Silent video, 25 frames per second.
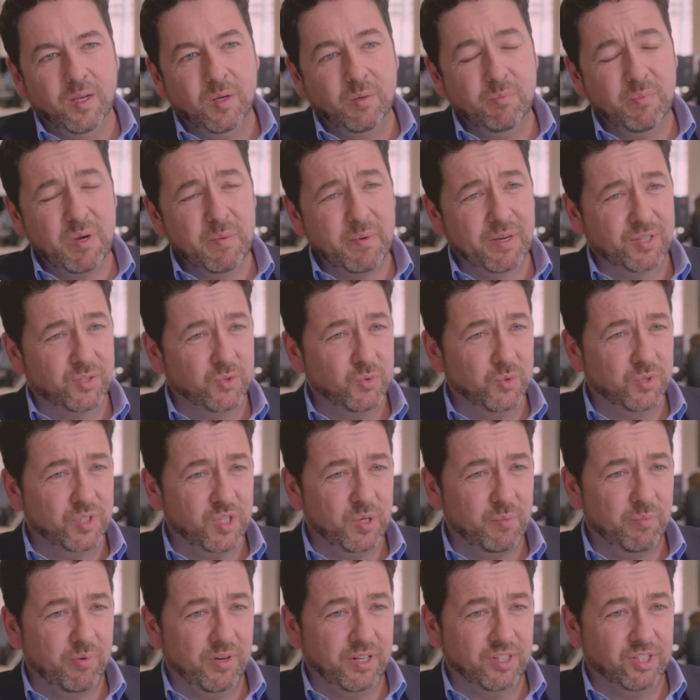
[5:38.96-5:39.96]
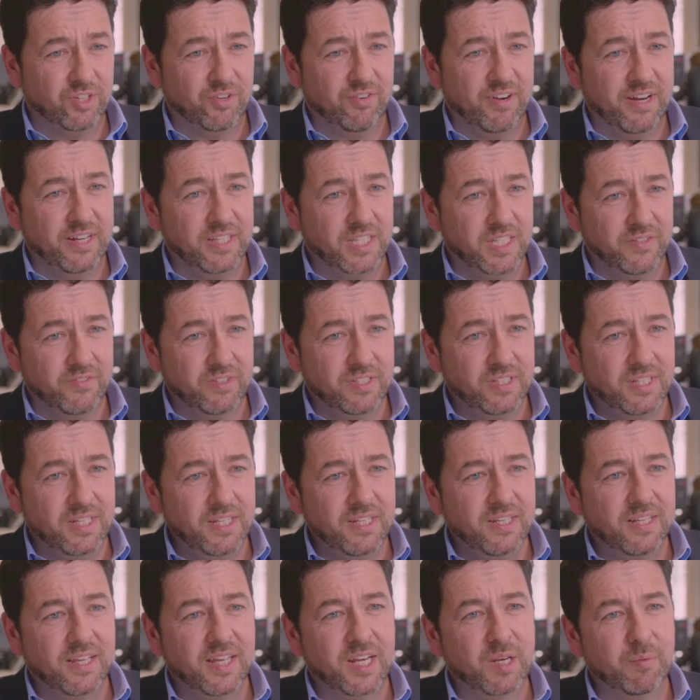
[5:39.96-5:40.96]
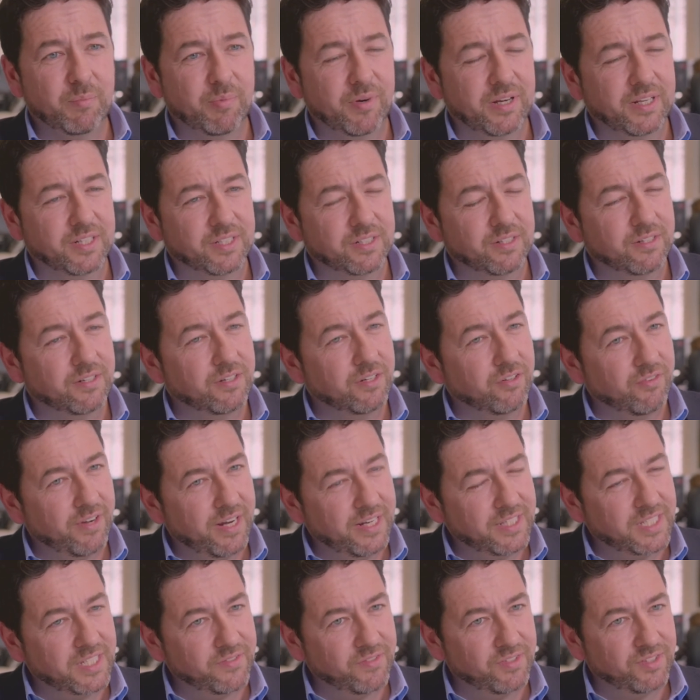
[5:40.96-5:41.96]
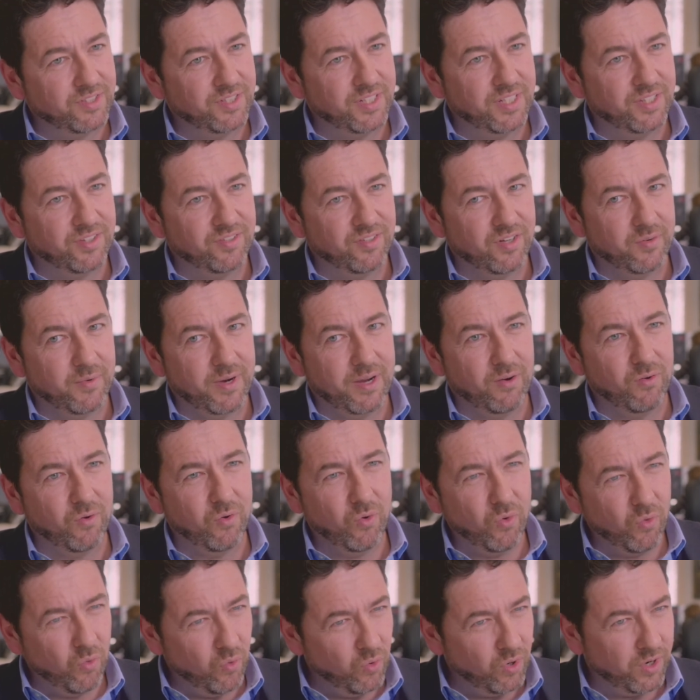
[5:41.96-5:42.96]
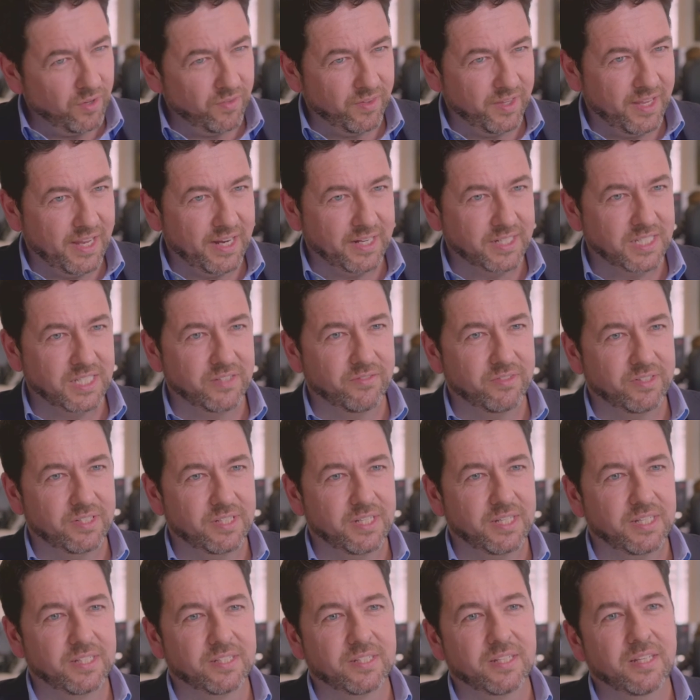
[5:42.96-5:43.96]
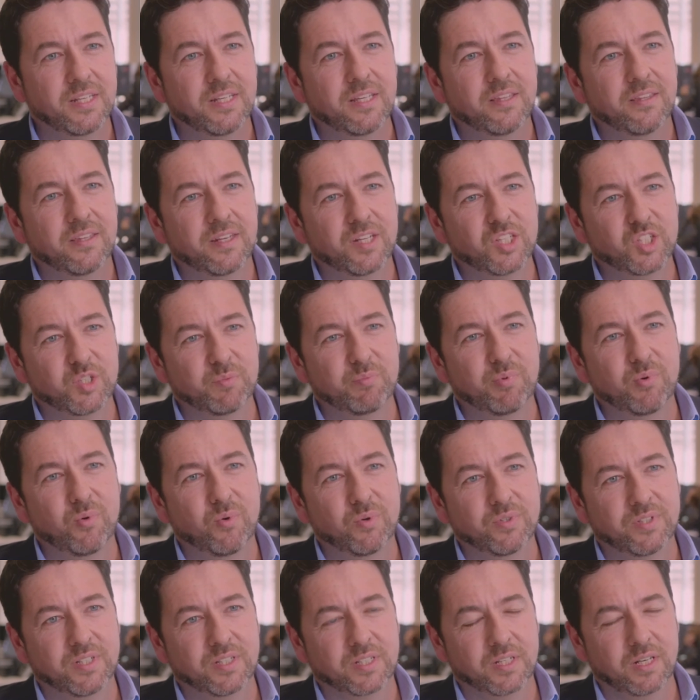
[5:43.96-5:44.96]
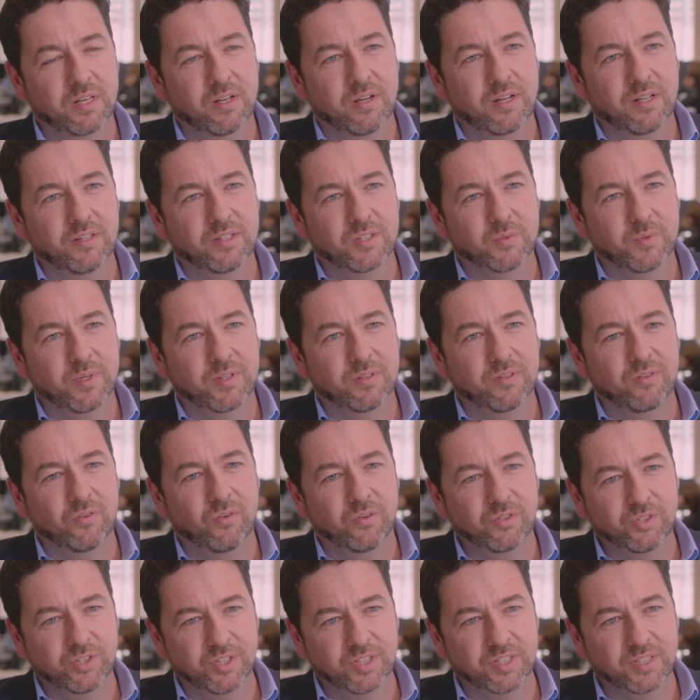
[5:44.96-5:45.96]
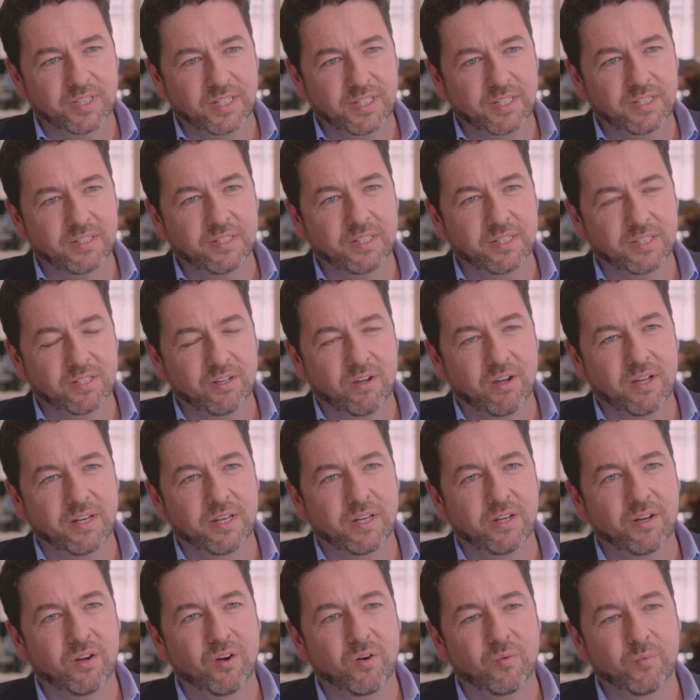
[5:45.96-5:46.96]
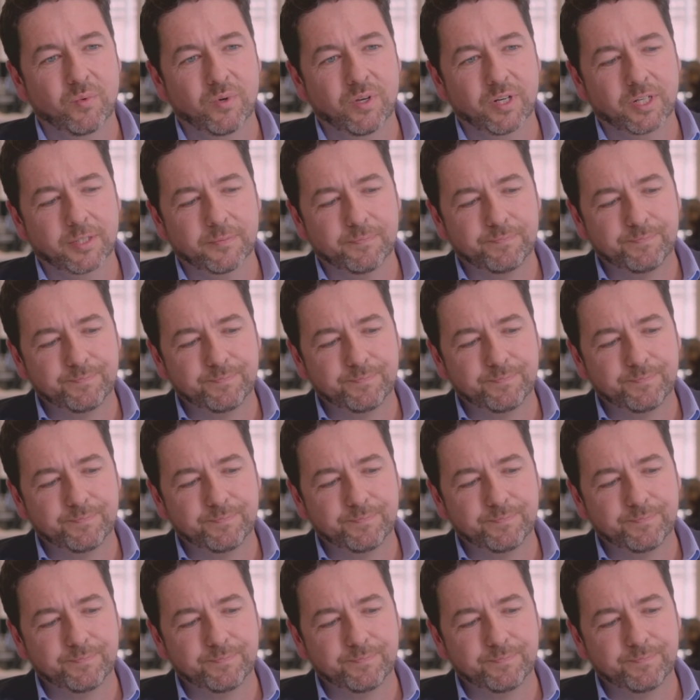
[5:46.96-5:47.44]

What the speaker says: Mobas also brings creativity, and it brings creativity throughout all of the activities that it supports its clients with, not just in design and artwork.